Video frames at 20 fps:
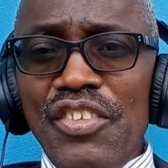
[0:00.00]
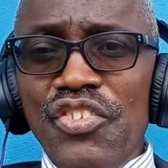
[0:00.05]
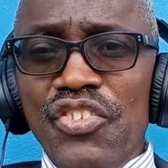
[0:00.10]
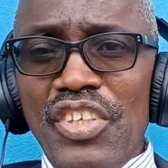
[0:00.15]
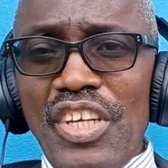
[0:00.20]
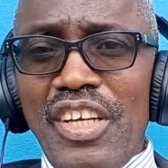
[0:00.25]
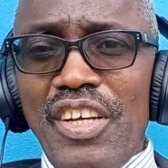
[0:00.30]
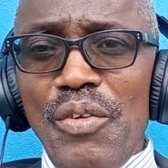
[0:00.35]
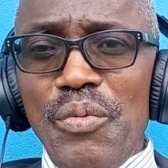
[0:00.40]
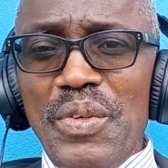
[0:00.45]

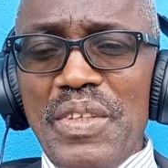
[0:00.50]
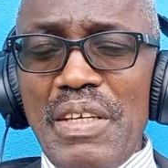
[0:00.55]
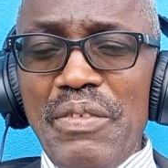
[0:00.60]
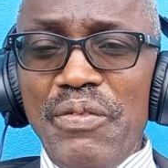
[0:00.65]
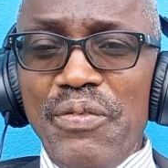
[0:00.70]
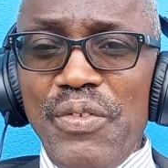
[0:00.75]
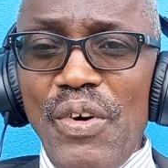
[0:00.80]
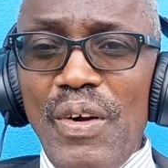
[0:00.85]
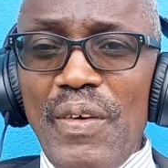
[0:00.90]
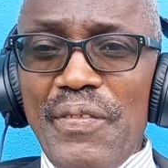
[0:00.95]
Jacob was
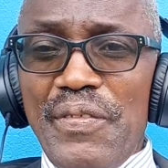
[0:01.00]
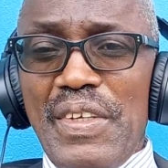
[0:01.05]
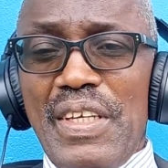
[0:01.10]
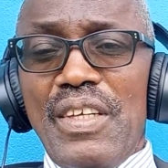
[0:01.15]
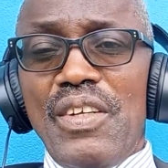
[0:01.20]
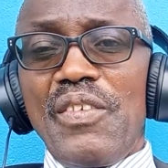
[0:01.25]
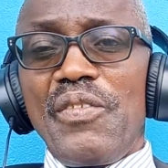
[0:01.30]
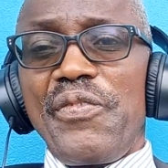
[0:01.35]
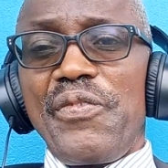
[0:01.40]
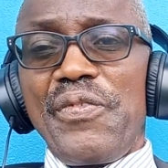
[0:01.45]
involved
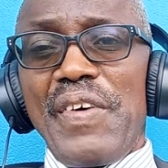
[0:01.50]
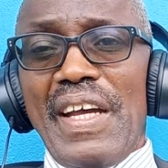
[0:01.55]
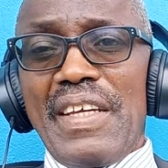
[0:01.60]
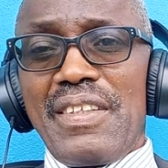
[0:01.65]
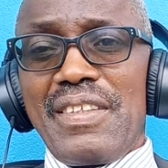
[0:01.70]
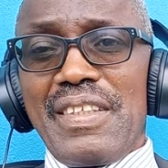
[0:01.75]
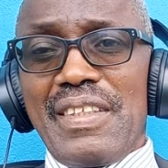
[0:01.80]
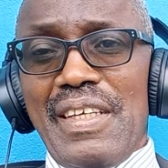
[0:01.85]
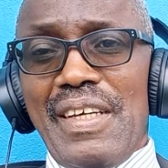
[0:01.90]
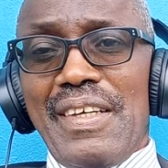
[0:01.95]
in
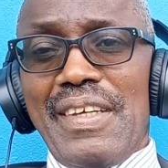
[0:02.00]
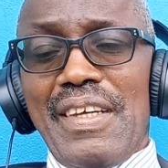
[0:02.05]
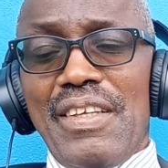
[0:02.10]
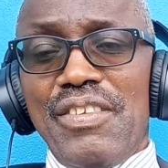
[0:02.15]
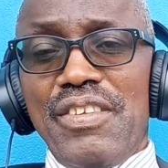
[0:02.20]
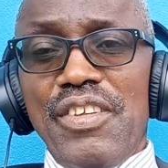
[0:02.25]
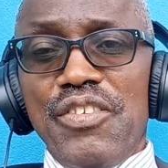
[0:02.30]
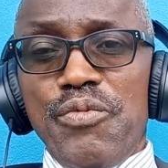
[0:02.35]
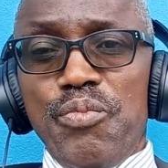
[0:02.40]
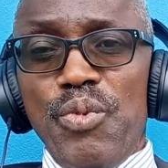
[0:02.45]
fighting
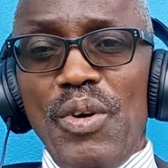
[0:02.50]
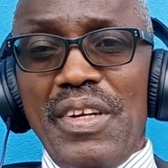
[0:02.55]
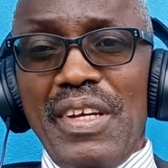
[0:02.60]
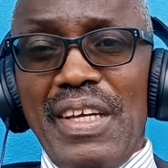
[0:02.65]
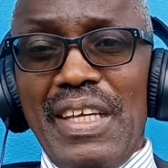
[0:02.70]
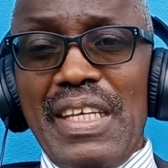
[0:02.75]
against his brother,